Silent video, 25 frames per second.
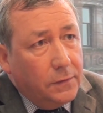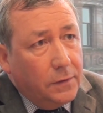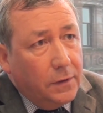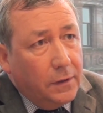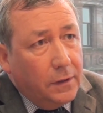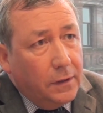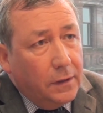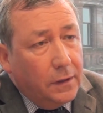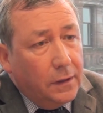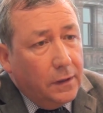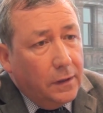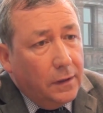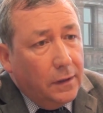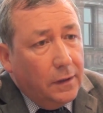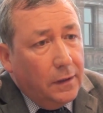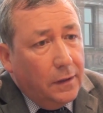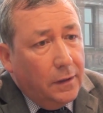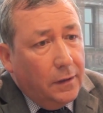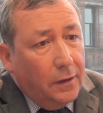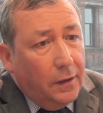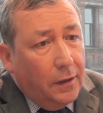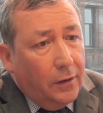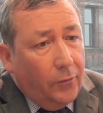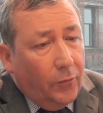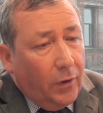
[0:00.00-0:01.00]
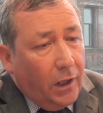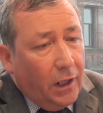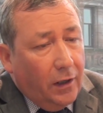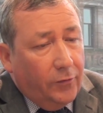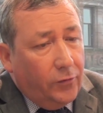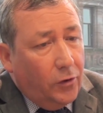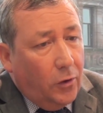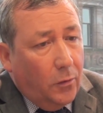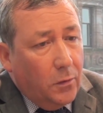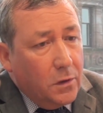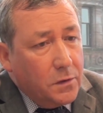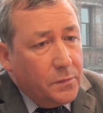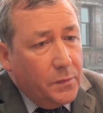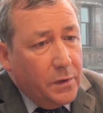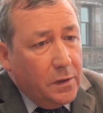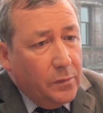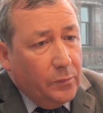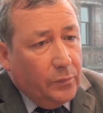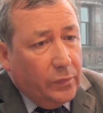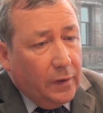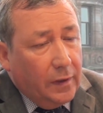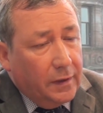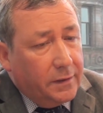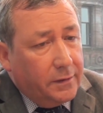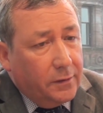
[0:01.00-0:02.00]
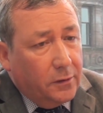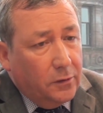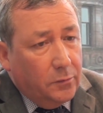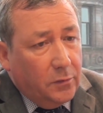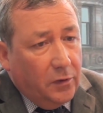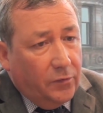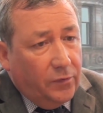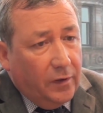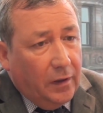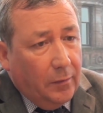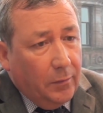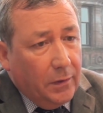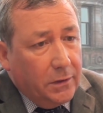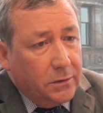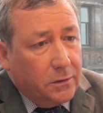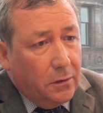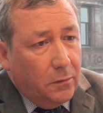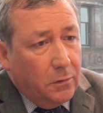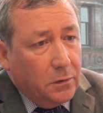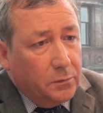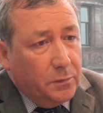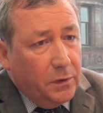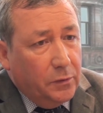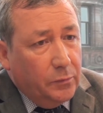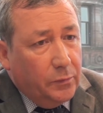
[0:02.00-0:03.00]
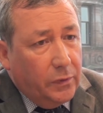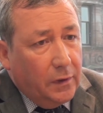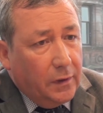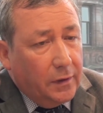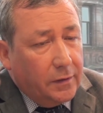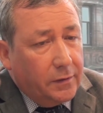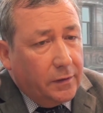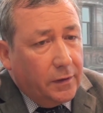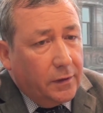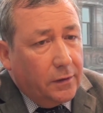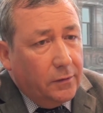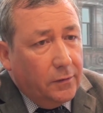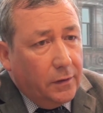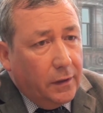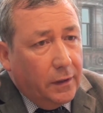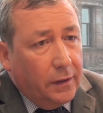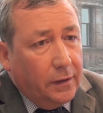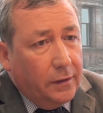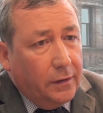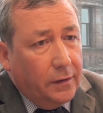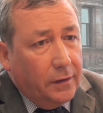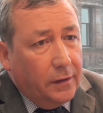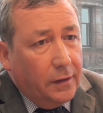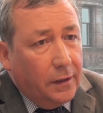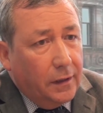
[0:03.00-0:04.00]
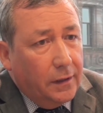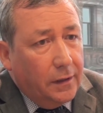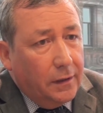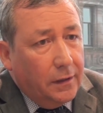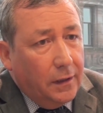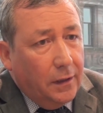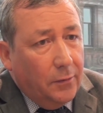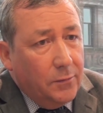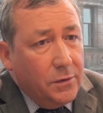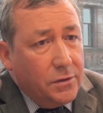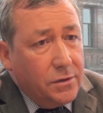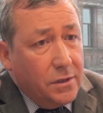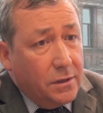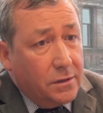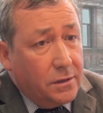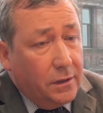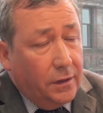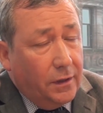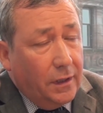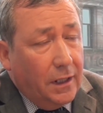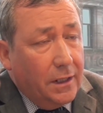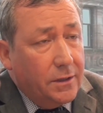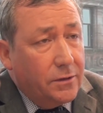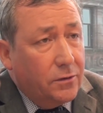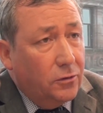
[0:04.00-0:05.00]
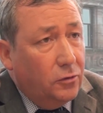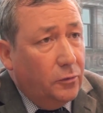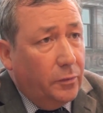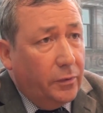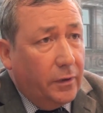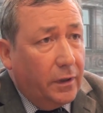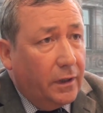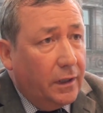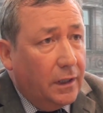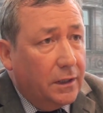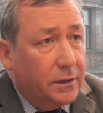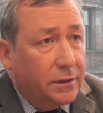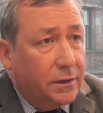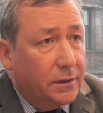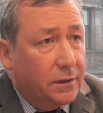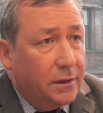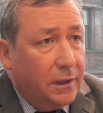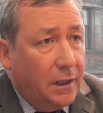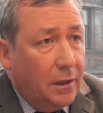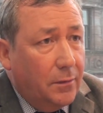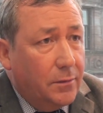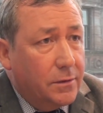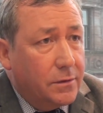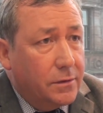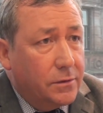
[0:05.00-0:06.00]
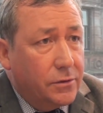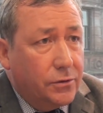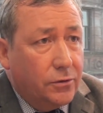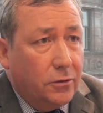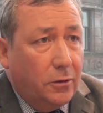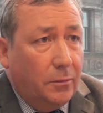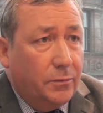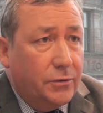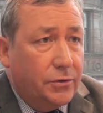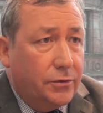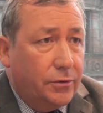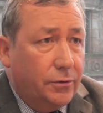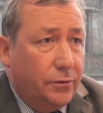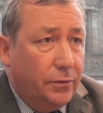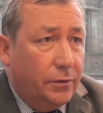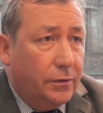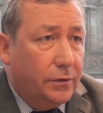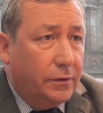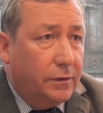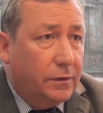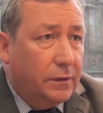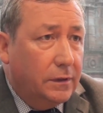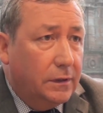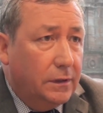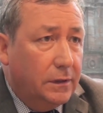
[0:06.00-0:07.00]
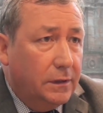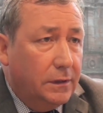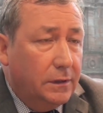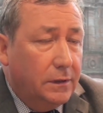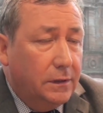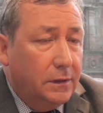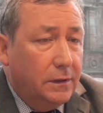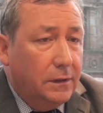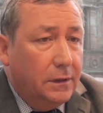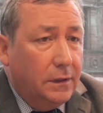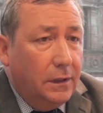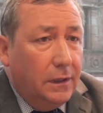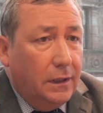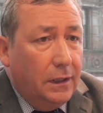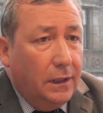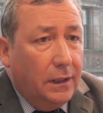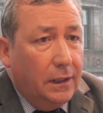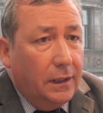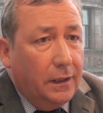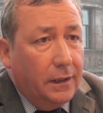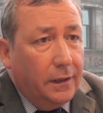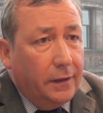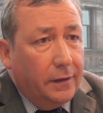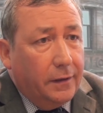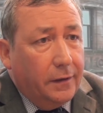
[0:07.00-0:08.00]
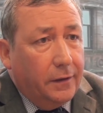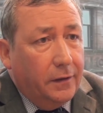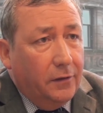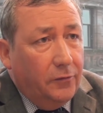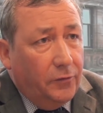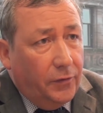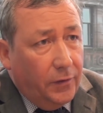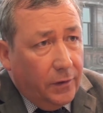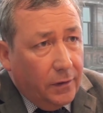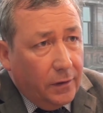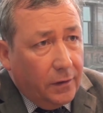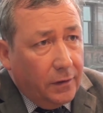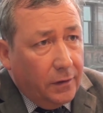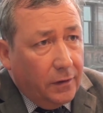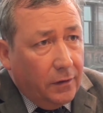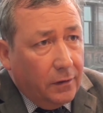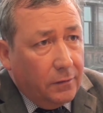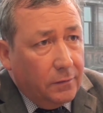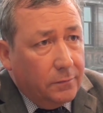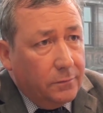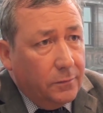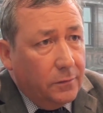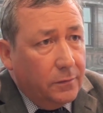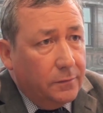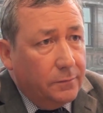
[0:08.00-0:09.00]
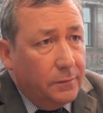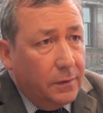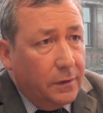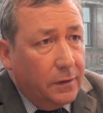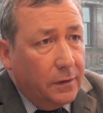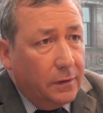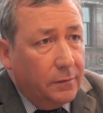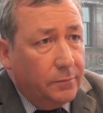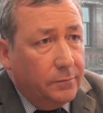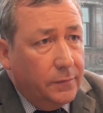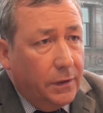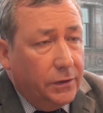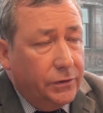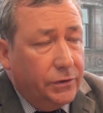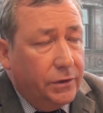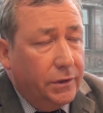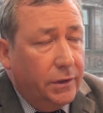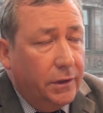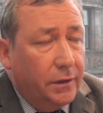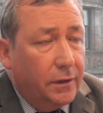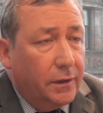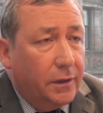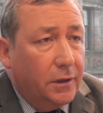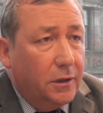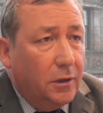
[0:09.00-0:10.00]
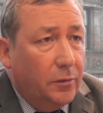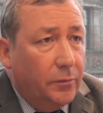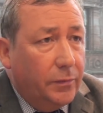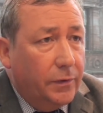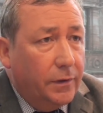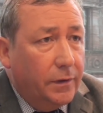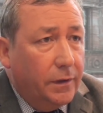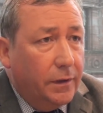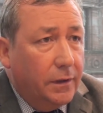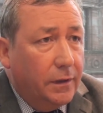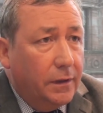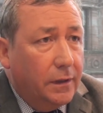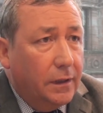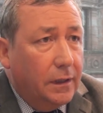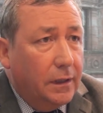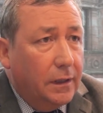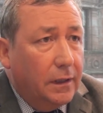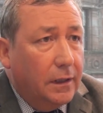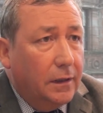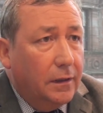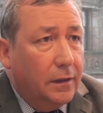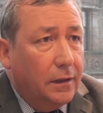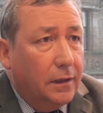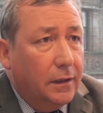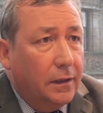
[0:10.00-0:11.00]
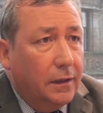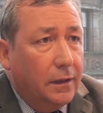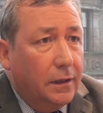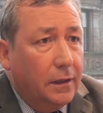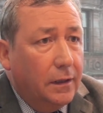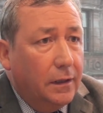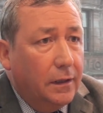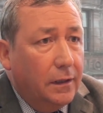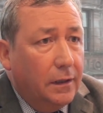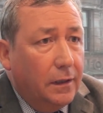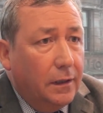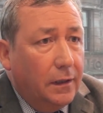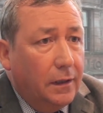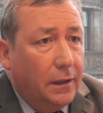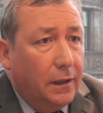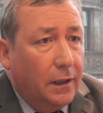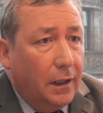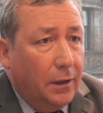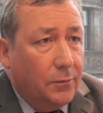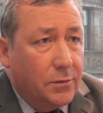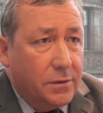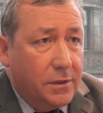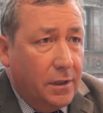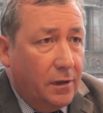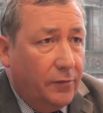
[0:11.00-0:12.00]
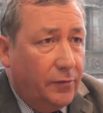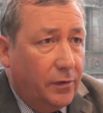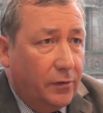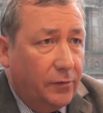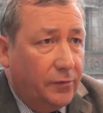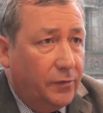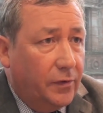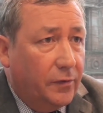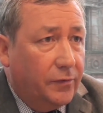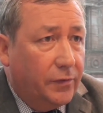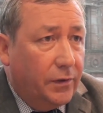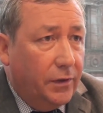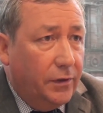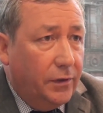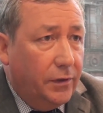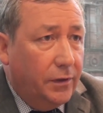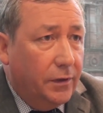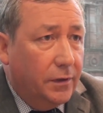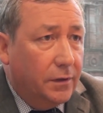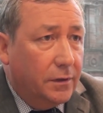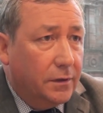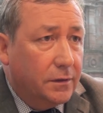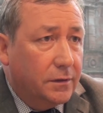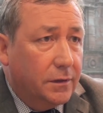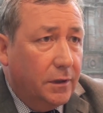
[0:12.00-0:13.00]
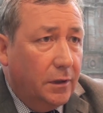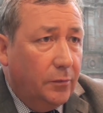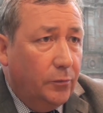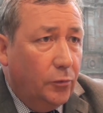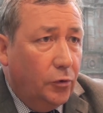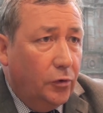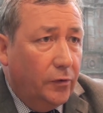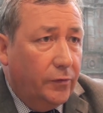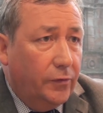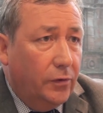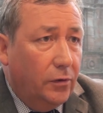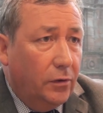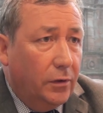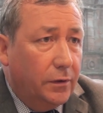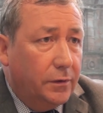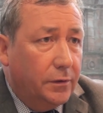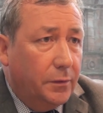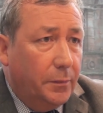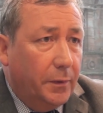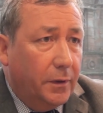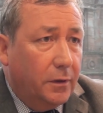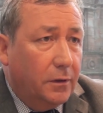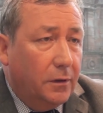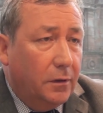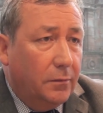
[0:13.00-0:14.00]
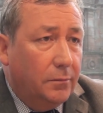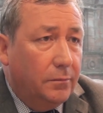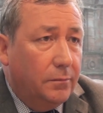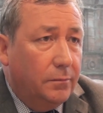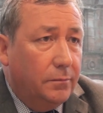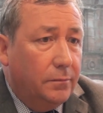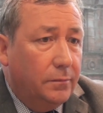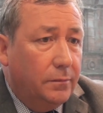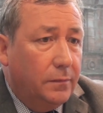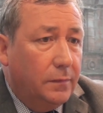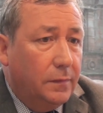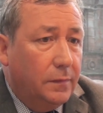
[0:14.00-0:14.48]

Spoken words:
Yeah. Well, I've always been political, my family's always been political, and it was just a natural progression. I was a shop steward, convener in an engineering company. I was there for 15 years, then moved on to become